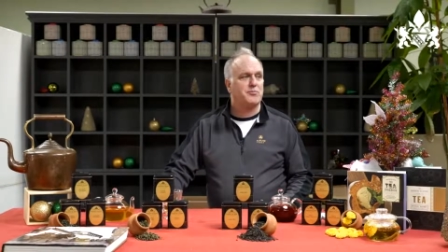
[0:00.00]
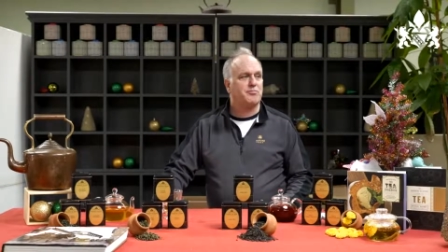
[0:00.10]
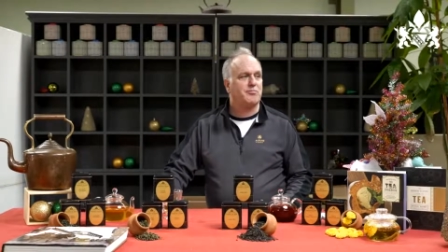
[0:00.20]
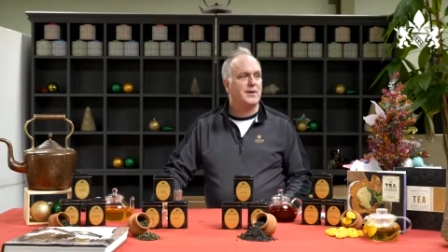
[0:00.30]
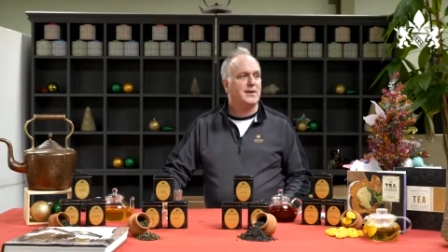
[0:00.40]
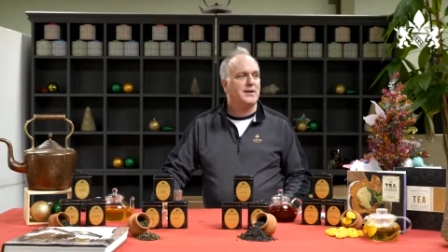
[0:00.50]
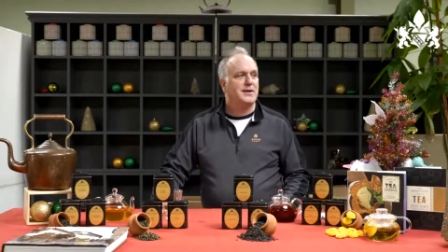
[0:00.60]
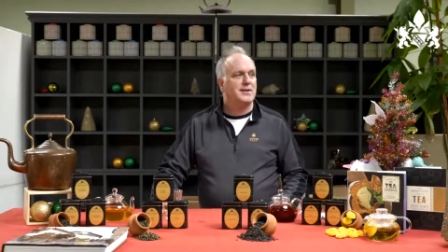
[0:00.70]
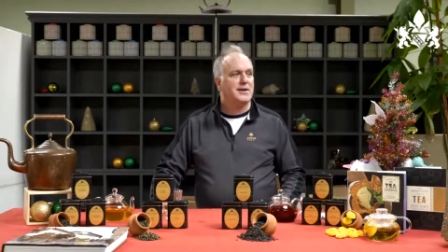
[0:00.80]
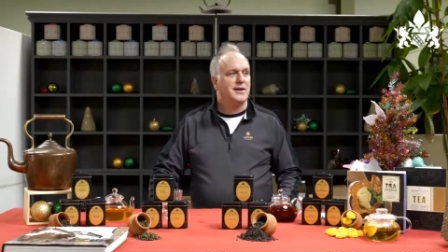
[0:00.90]
Look at that. See,
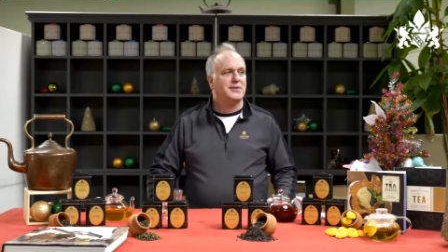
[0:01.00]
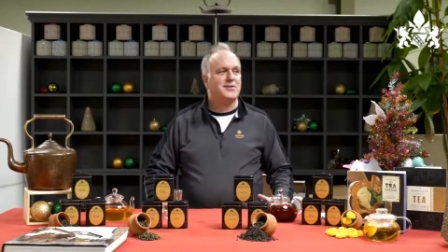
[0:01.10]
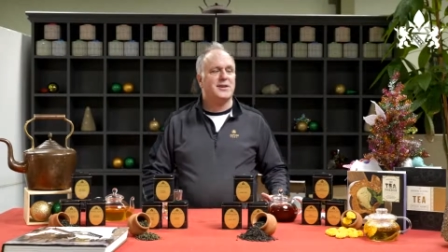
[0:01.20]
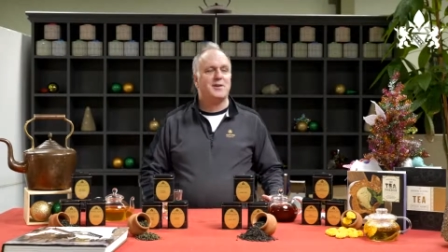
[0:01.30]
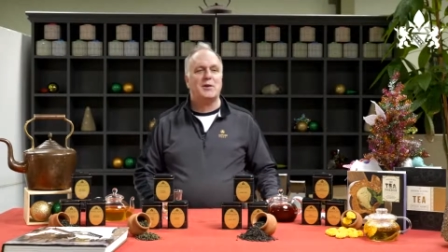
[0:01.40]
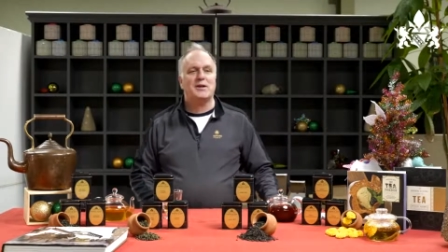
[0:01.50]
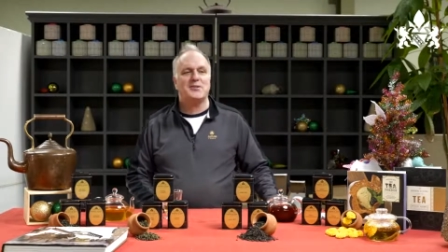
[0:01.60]
I make John run.